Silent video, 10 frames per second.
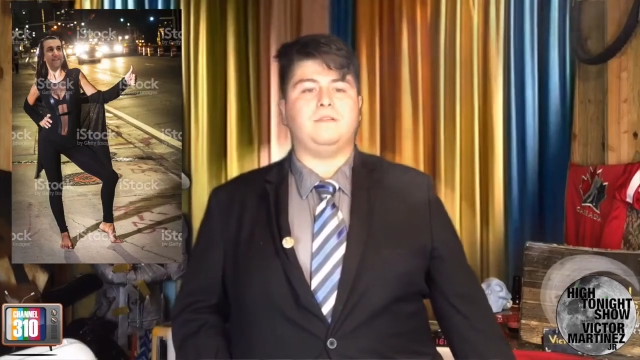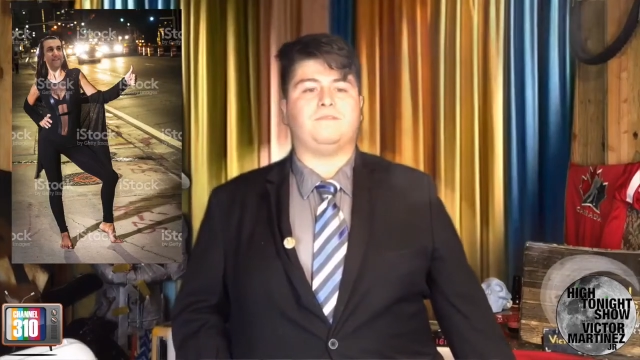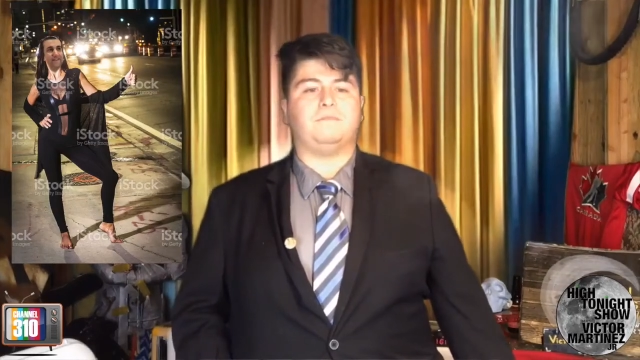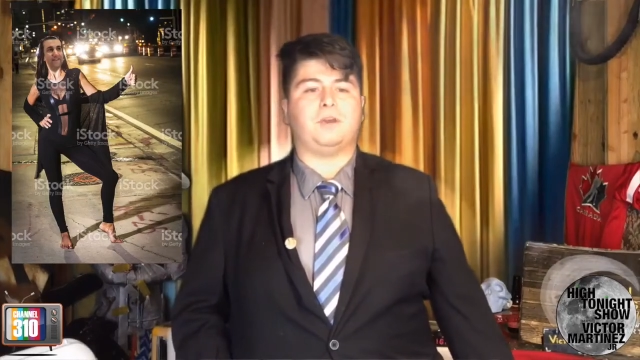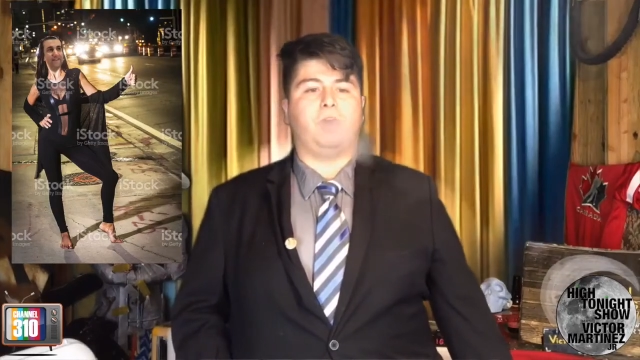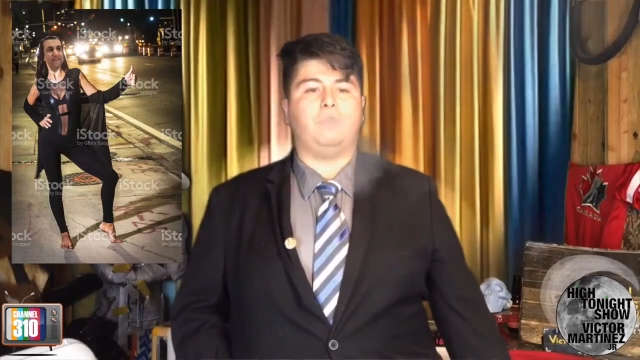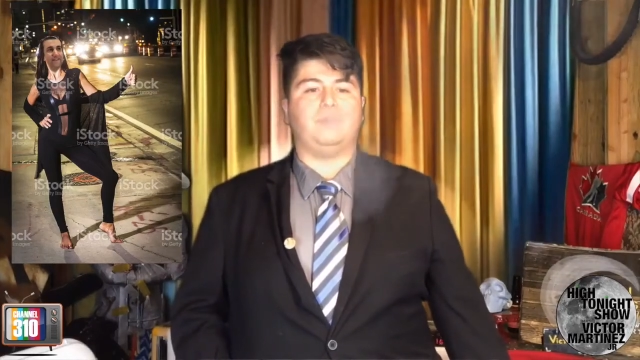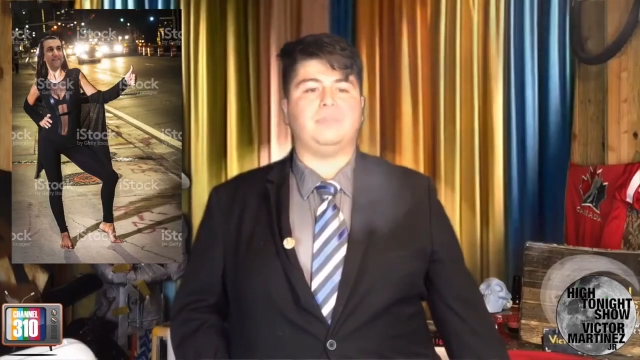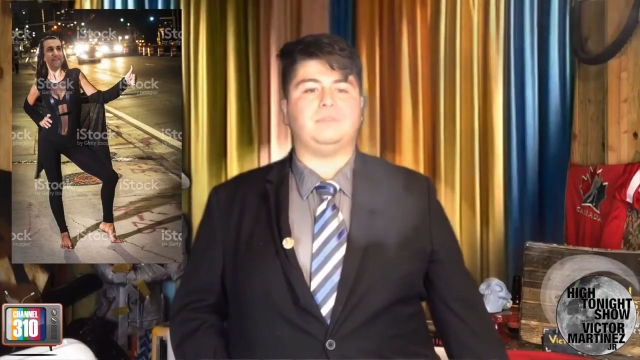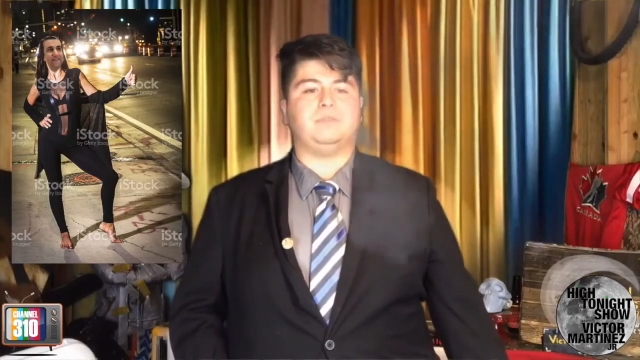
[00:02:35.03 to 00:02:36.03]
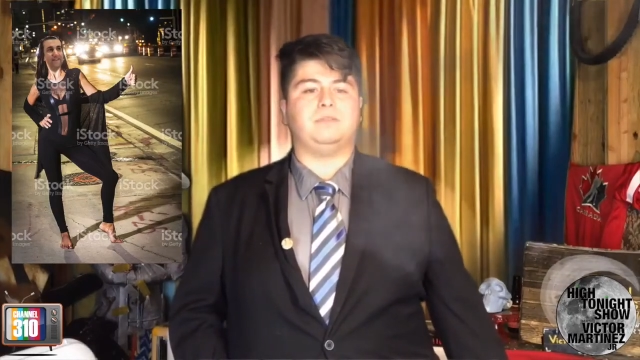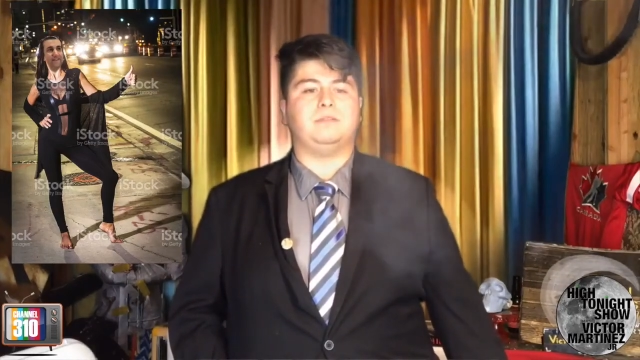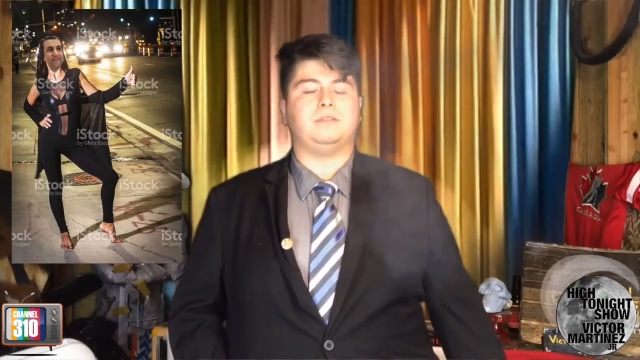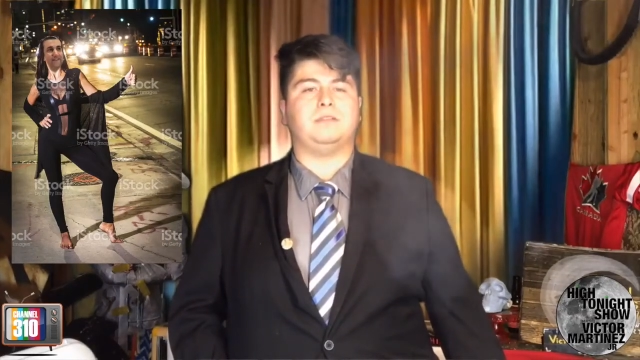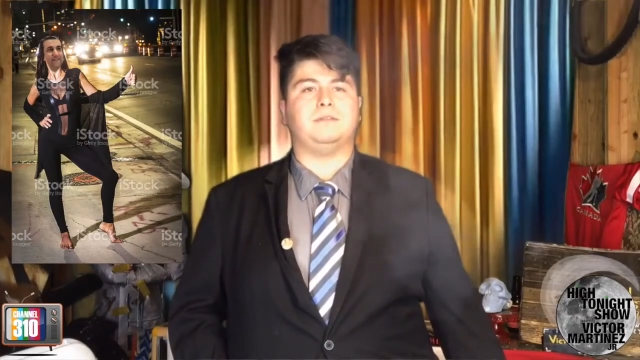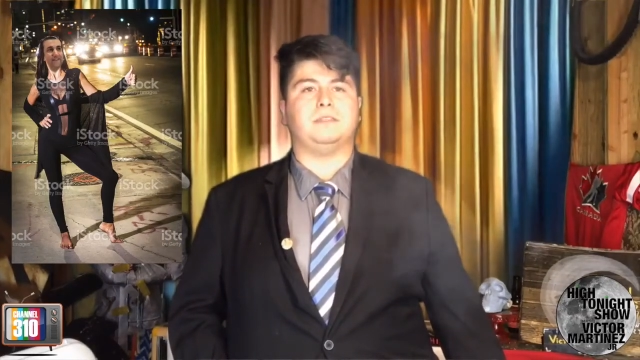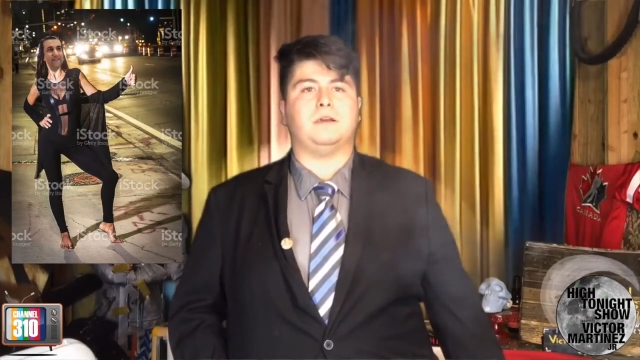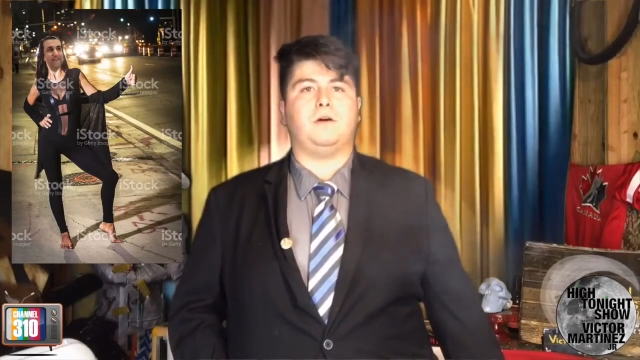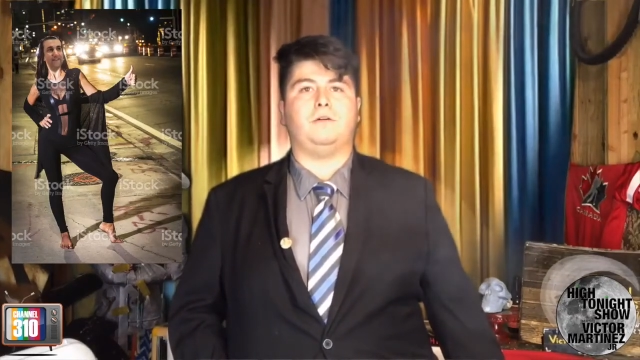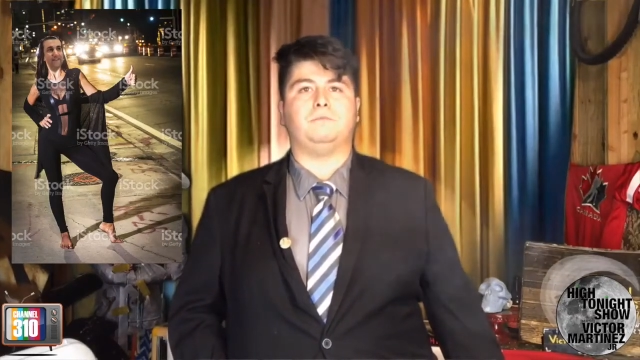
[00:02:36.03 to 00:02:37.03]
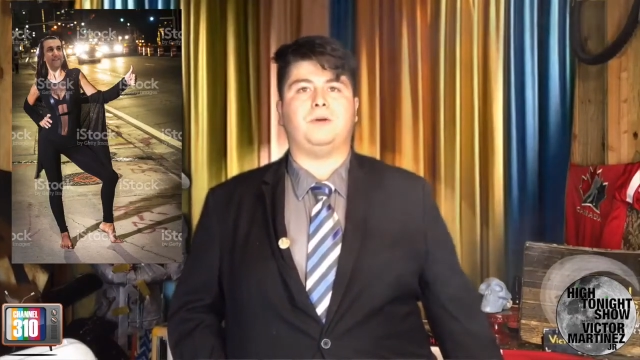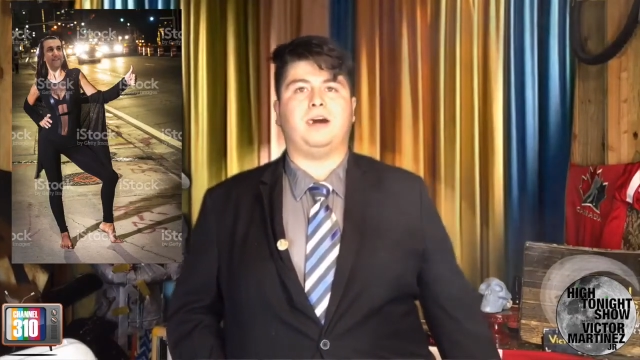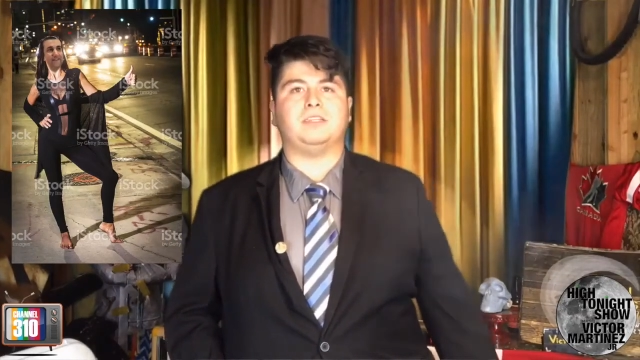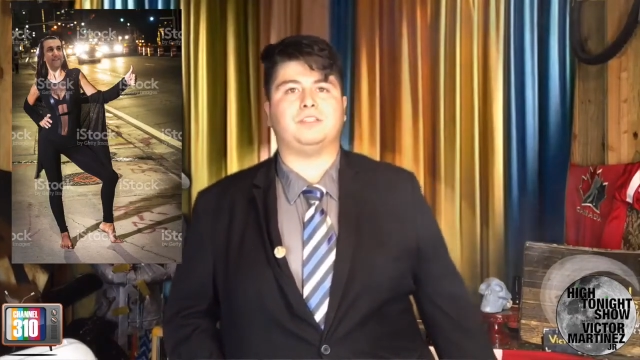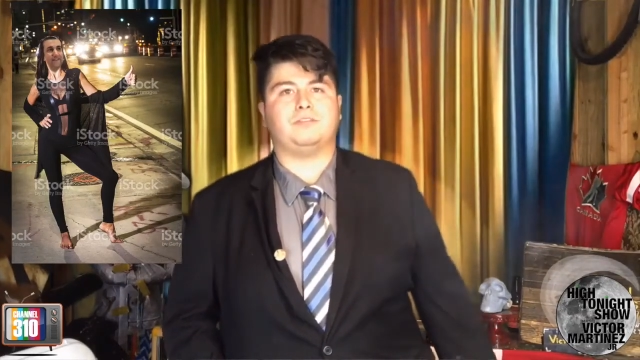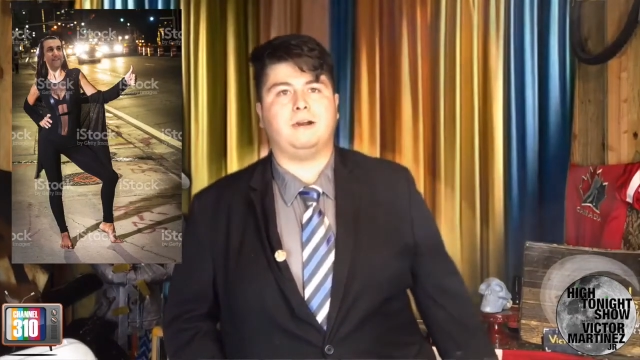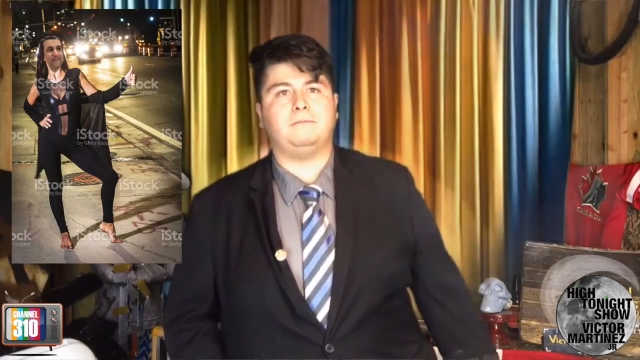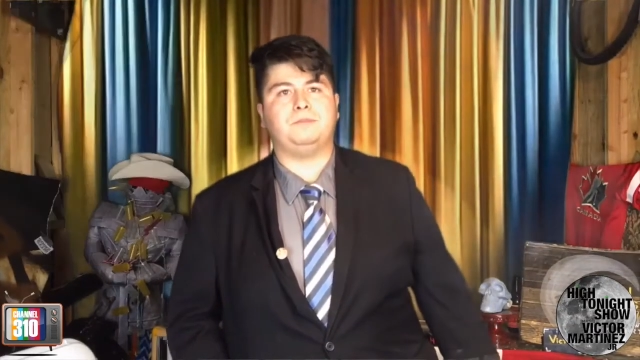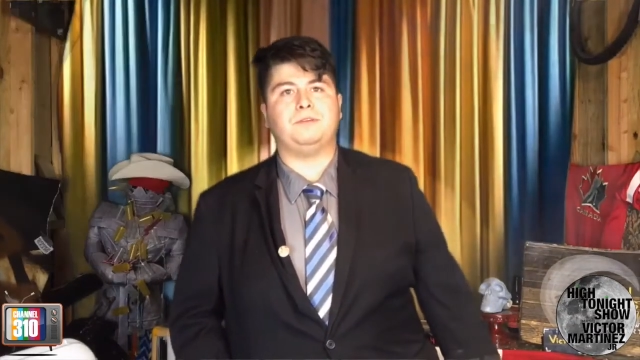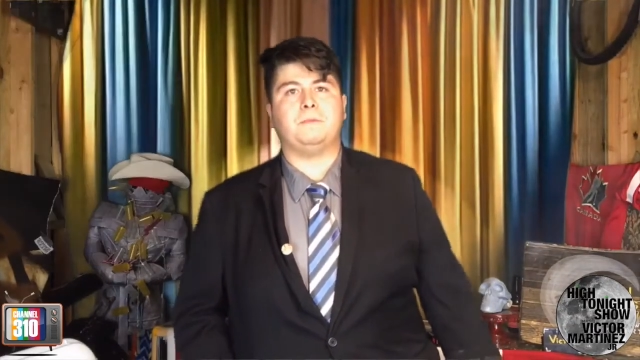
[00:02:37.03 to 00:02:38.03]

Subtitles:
from Cohen to his old boss Trump?